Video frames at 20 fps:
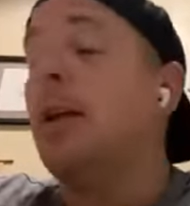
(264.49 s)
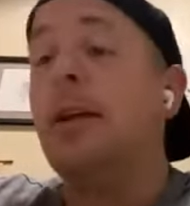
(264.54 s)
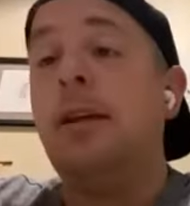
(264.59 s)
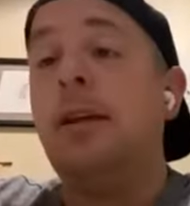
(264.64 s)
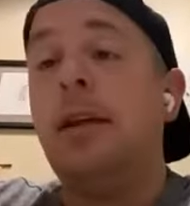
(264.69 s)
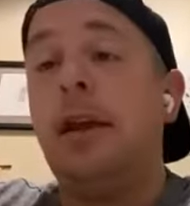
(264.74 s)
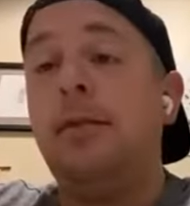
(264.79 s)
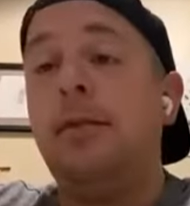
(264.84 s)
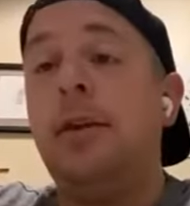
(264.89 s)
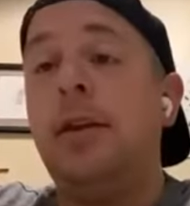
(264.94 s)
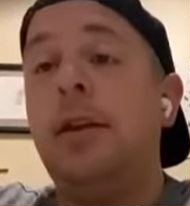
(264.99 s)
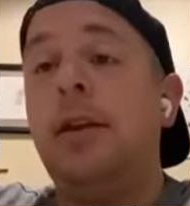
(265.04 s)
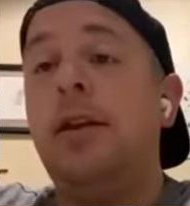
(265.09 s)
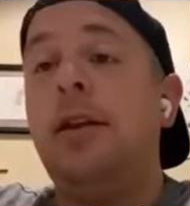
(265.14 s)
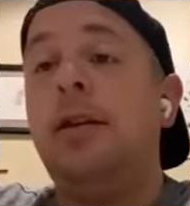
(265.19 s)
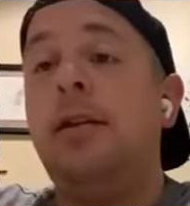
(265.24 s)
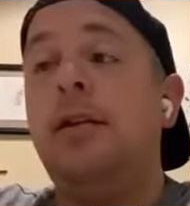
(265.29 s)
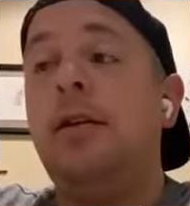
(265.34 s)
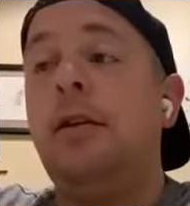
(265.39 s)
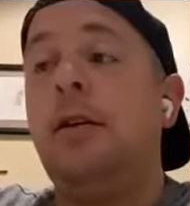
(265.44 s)
David,
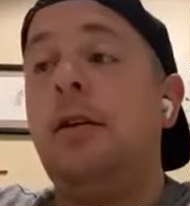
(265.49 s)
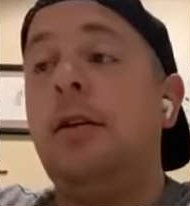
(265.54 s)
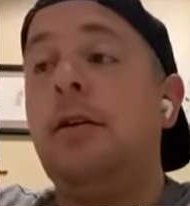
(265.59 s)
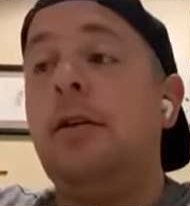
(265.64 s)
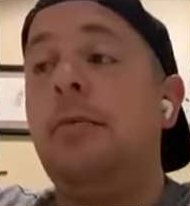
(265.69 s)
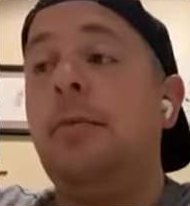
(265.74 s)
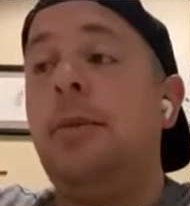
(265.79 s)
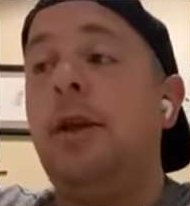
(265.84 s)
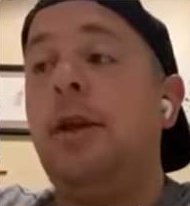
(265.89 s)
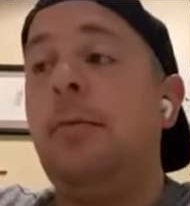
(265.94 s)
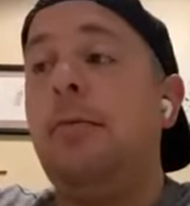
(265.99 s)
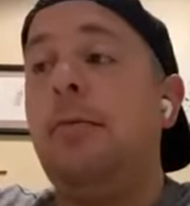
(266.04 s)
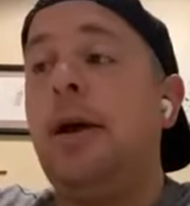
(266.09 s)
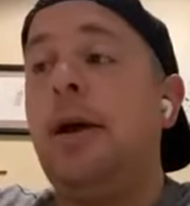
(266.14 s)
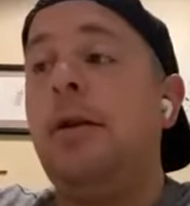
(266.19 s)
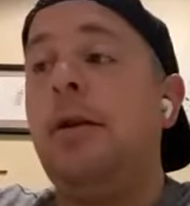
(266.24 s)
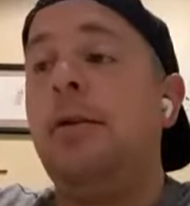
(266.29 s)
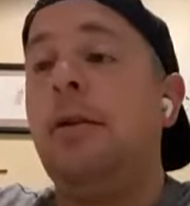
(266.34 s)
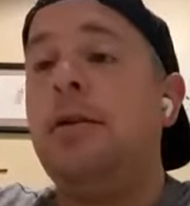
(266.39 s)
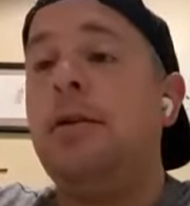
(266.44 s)
talk to me
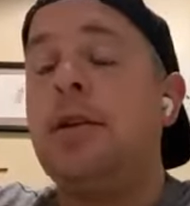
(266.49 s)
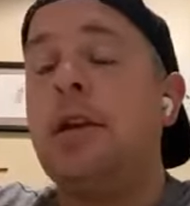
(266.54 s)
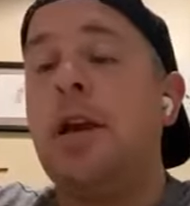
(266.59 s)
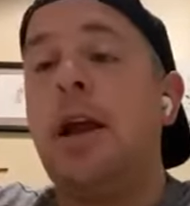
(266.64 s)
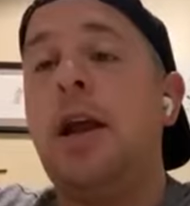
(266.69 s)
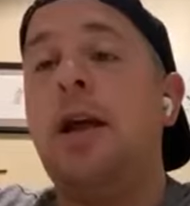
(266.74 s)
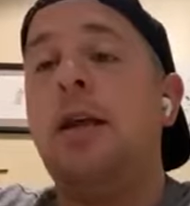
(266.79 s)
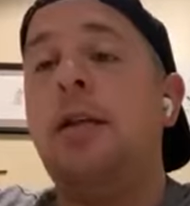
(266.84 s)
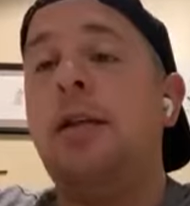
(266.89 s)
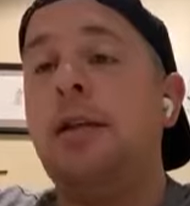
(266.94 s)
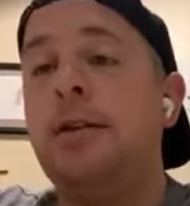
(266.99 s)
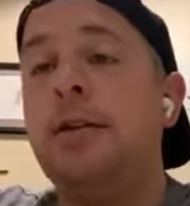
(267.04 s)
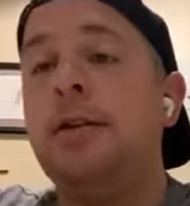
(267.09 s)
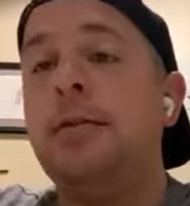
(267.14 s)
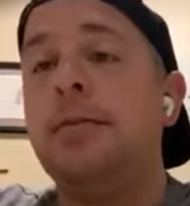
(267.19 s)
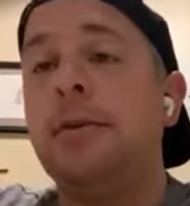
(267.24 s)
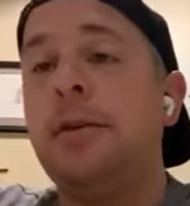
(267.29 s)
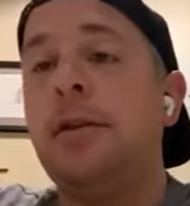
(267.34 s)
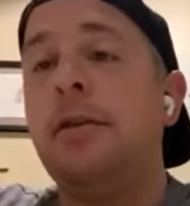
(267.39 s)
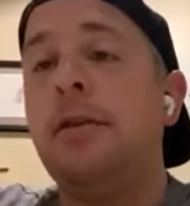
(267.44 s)
about the challenges
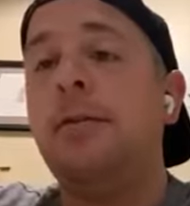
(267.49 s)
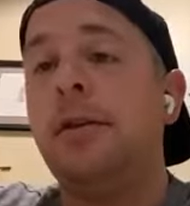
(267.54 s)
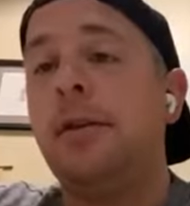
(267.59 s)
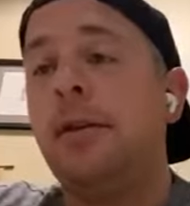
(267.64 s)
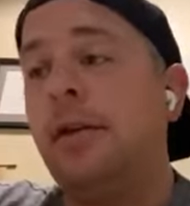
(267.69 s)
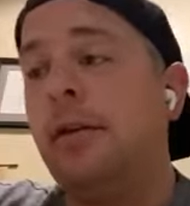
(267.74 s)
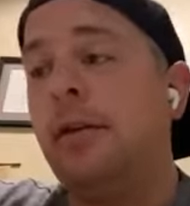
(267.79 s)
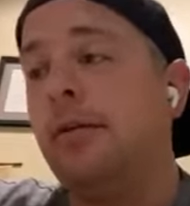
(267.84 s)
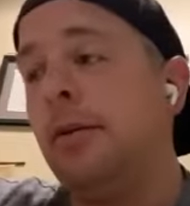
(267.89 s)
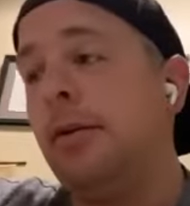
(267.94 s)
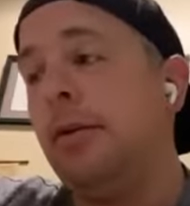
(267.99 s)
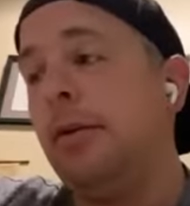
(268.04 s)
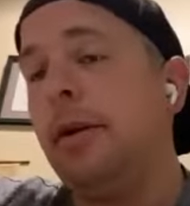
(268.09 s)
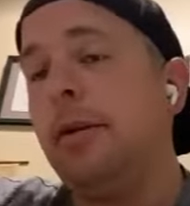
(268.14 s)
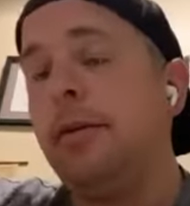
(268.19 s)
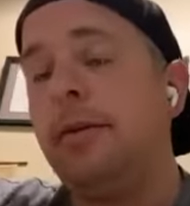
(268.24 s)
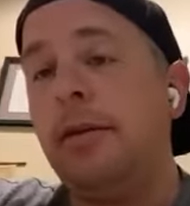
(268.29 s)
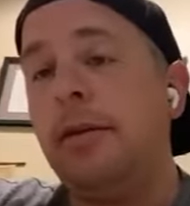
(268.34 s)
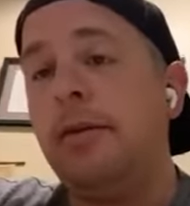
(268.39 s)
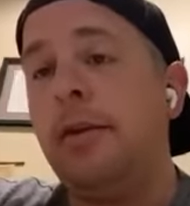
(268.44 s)
specifically of doing
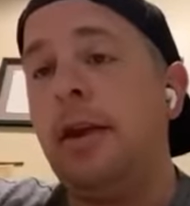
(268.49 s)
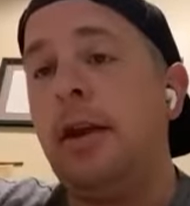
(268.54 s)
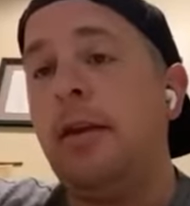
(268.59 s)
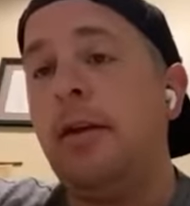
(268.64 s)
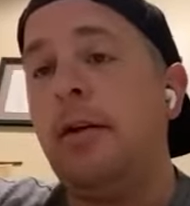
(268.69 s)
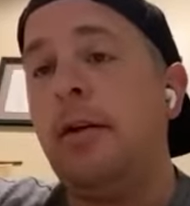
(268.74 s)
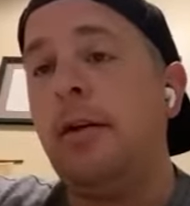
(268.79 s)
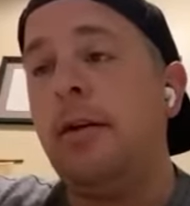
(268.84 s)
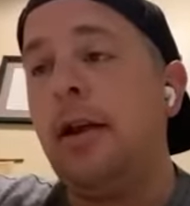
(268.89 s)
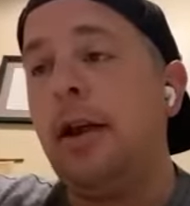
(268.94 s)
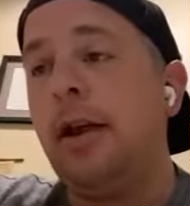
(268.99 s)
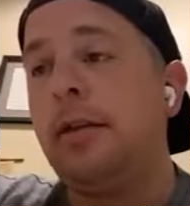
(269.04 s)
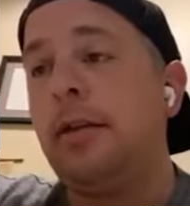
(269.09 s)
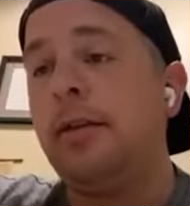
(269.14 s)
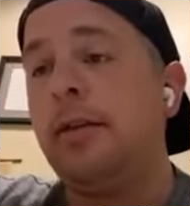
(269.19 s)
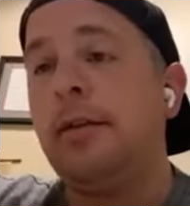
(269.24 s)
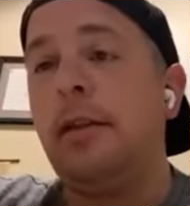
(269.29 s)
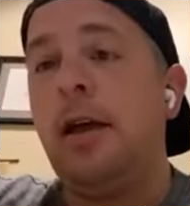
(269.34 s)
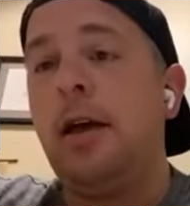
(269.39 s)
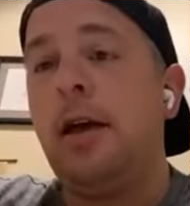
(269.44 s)
a 78 card deck.
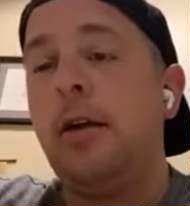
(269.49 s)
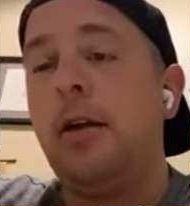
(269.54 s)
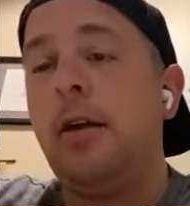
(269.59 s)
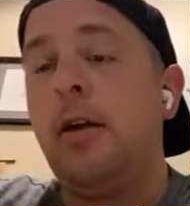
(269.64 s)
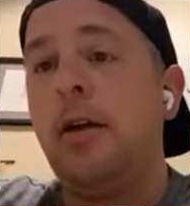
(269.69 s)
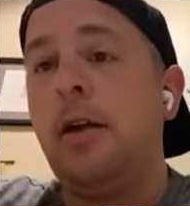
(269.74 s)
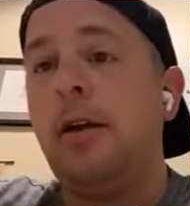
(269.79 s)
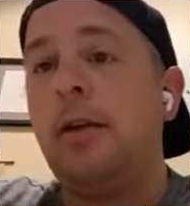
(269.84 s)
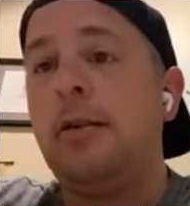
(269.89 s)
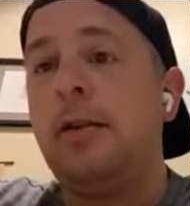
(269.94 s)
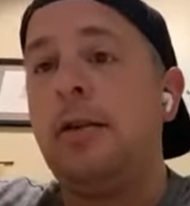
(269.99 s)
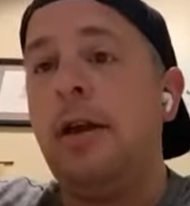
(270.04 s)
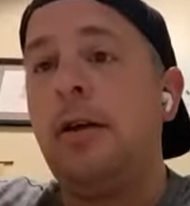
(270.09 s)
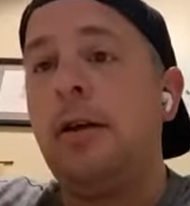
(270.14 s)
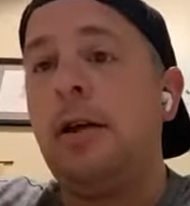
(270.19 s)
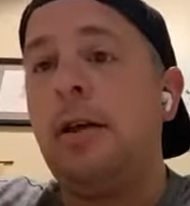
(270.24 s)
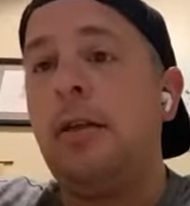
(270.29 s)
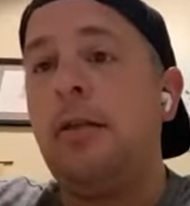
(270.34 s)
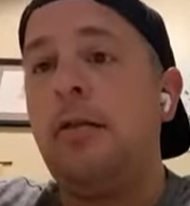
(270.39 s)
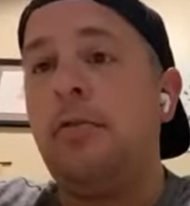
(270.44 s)
There's a lot of artists
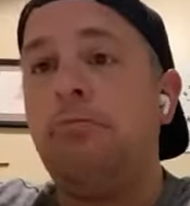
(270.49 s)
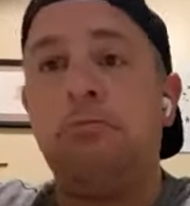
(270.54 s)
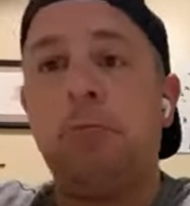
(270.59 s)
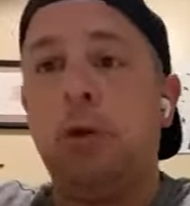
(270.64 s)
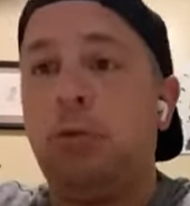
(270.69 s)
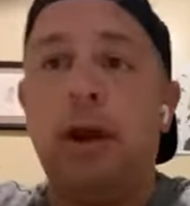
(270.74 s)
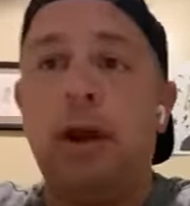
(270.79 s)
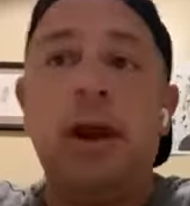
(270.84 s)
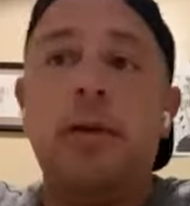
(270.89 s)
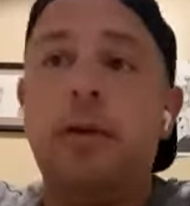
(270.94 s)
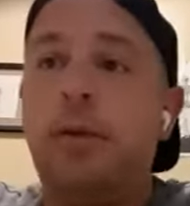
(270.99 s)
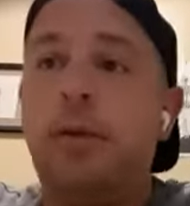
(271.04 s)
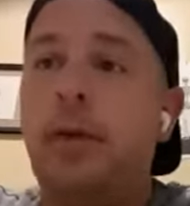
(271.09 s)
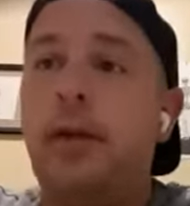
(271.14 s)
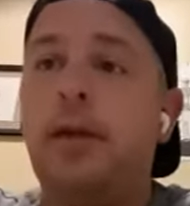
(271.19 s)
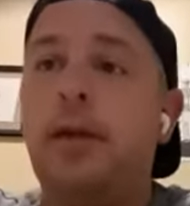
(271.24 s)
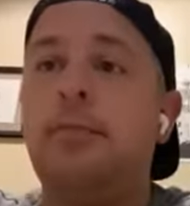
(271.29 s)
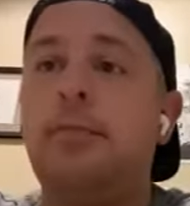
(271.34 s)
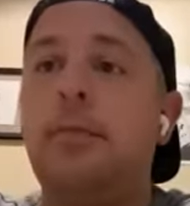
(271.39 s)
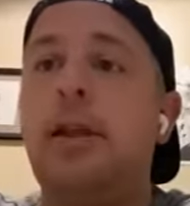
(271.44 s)
around who
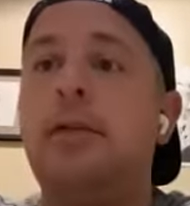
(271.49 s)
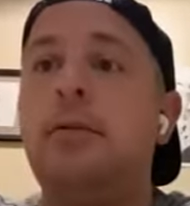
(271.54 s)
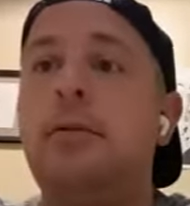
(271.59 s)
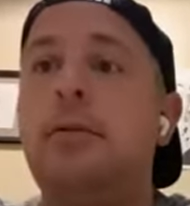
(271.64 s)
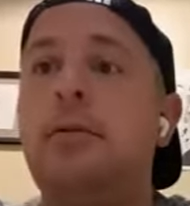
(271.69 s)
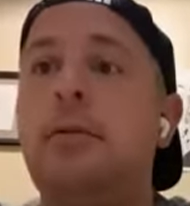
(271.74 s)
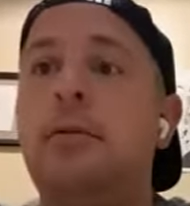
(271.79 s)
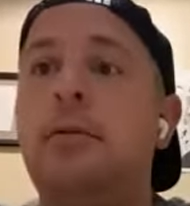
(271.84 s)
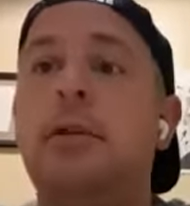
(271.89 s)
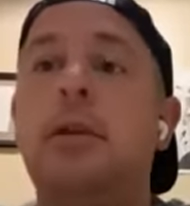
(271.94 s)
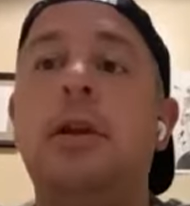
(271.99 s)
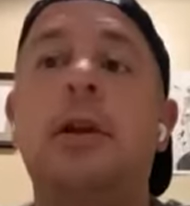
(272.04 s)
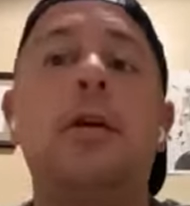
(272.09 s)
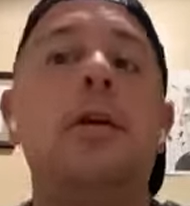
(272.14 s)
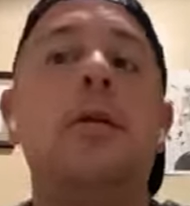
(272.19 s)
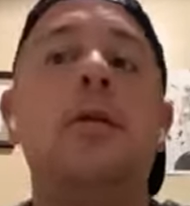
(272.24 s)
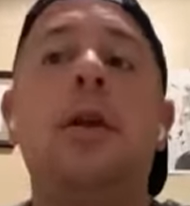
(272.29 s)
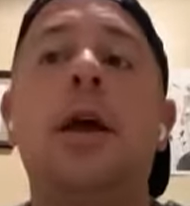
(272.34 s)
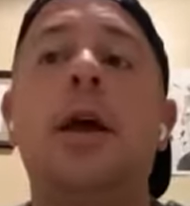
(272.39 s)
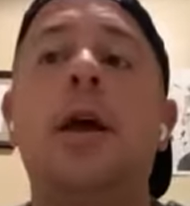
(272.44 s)
think, let's do a
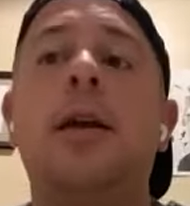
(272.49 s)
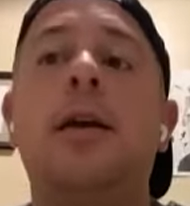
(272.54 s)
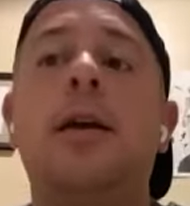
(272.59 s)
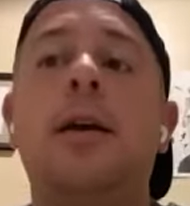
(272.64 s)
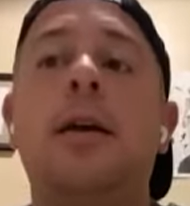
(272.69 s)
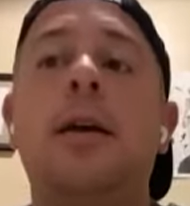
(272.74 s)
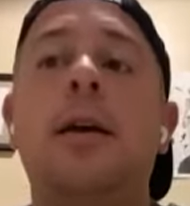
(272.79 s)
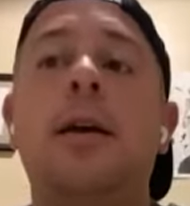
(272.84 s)
tarot deck.